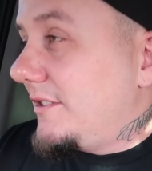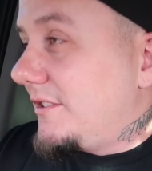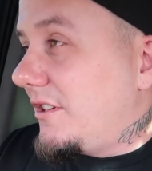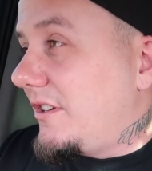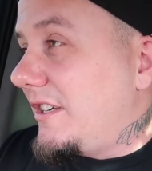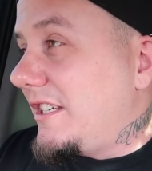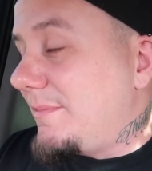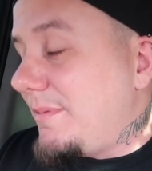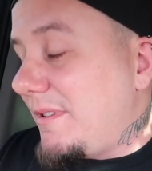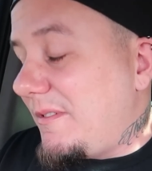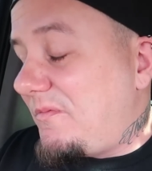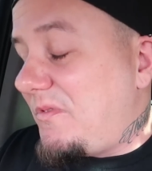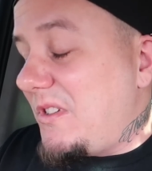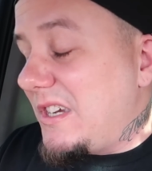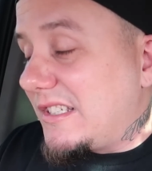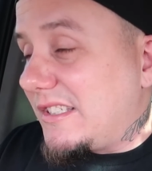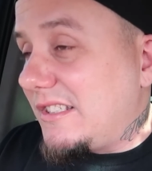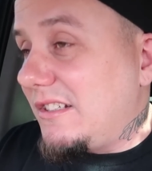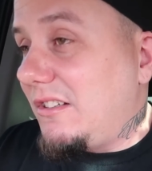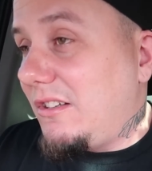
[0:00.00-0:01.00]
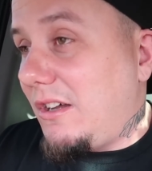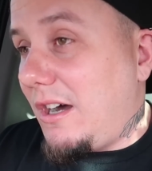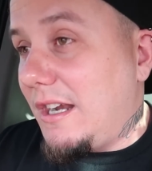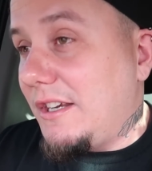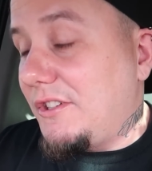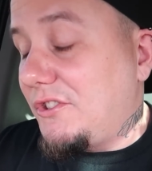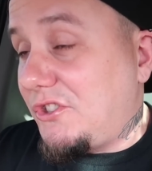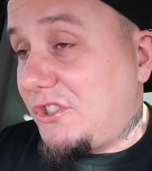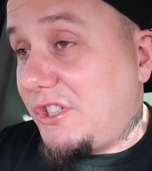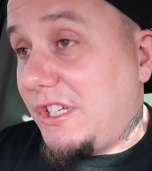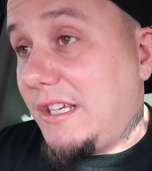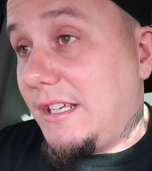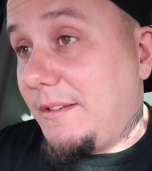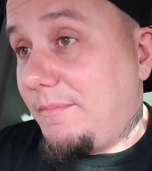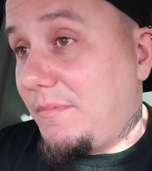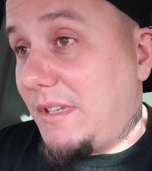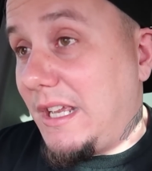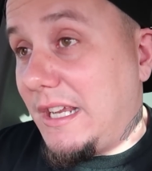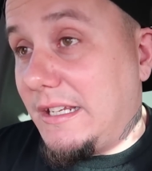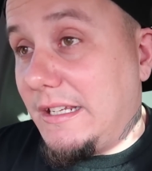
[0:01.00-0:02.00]
So he's been fixing a lot of shit,
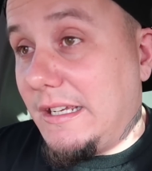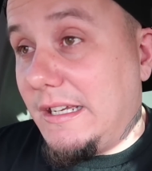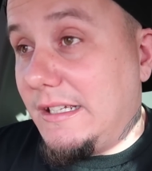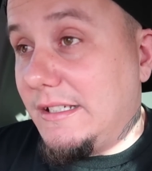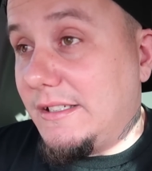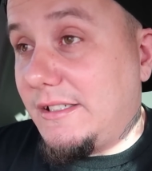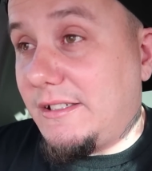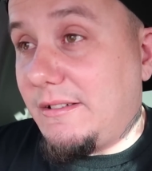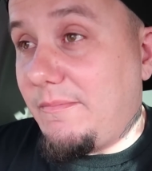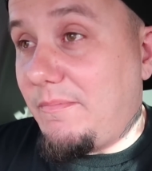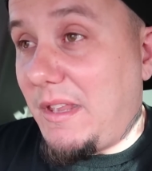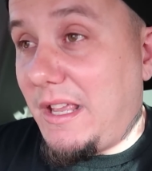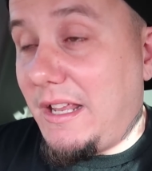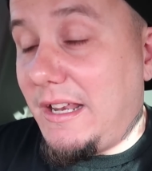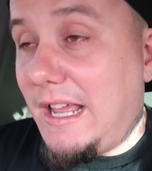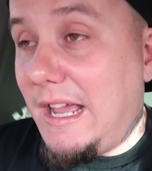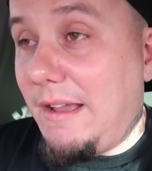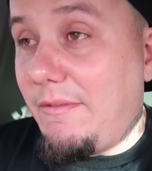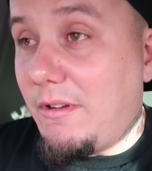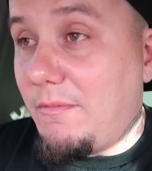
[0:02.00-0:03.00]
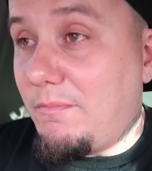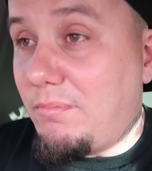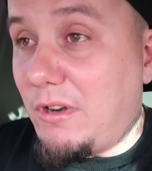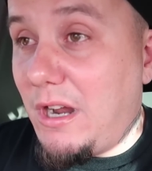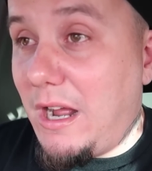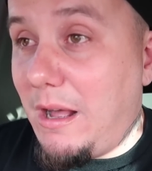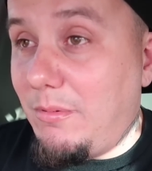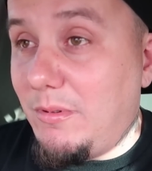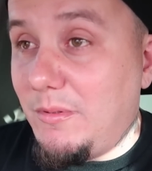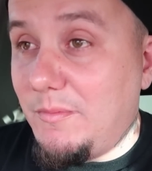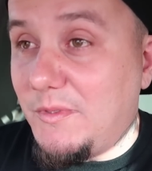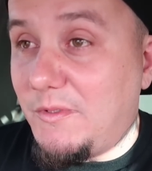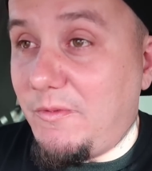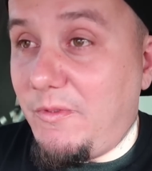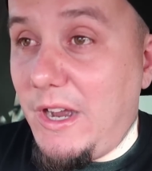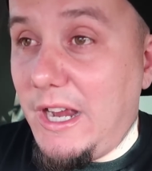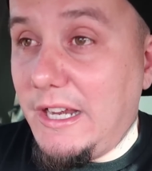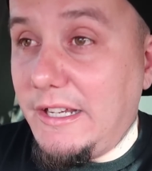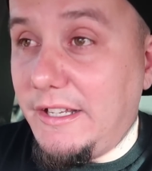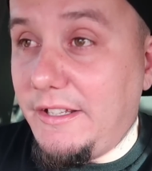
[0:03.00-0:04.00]
I guess, and having problems
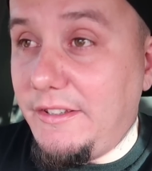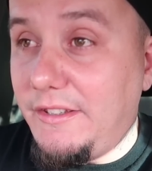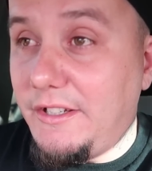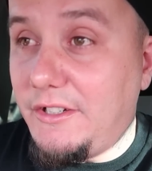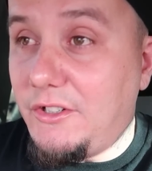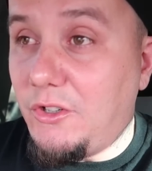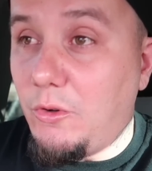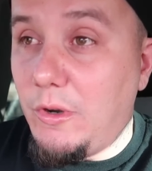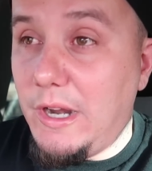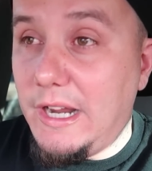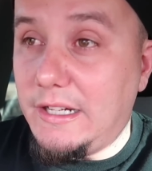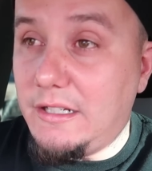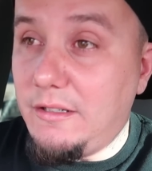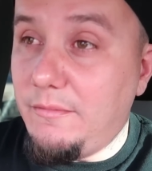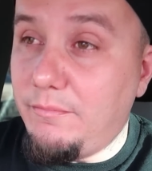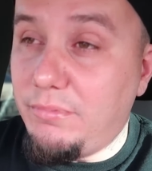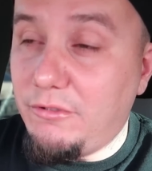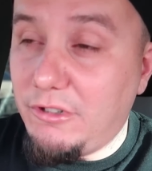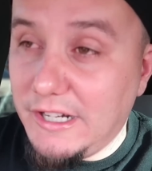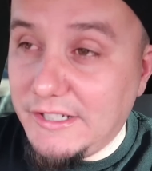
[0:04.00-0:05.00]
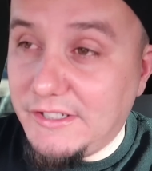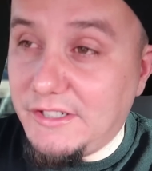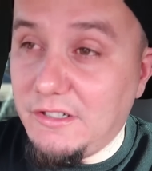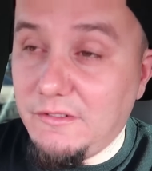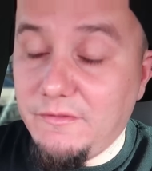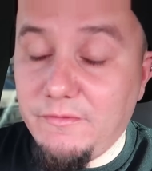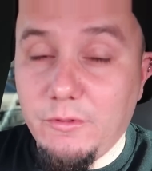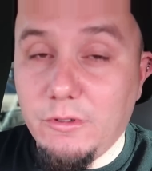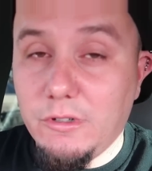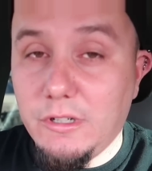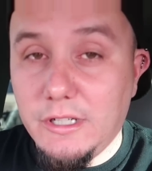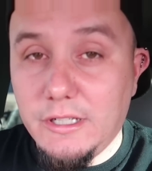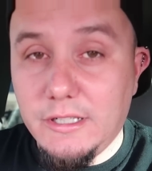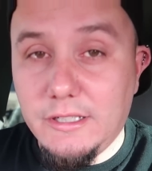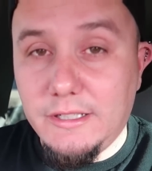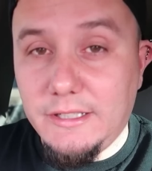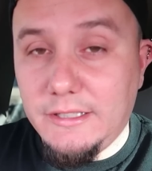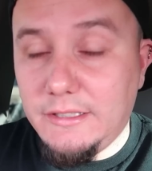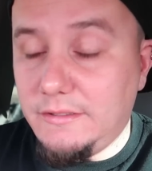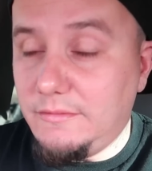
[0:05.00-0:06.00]
finding the correct compressor for it.
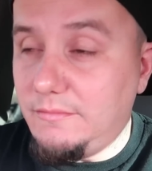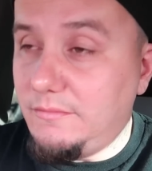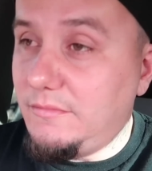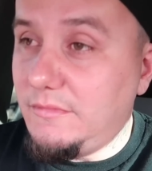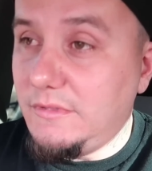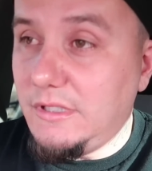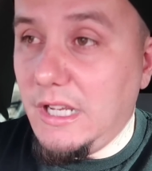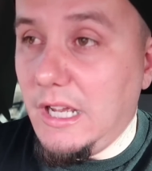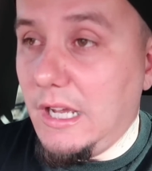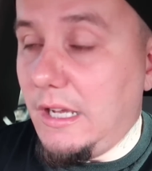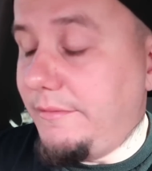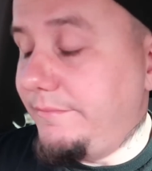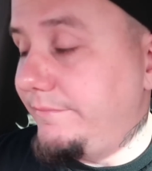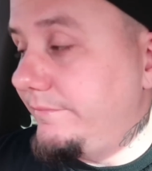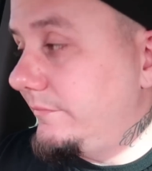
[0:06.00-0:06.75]
And yeah,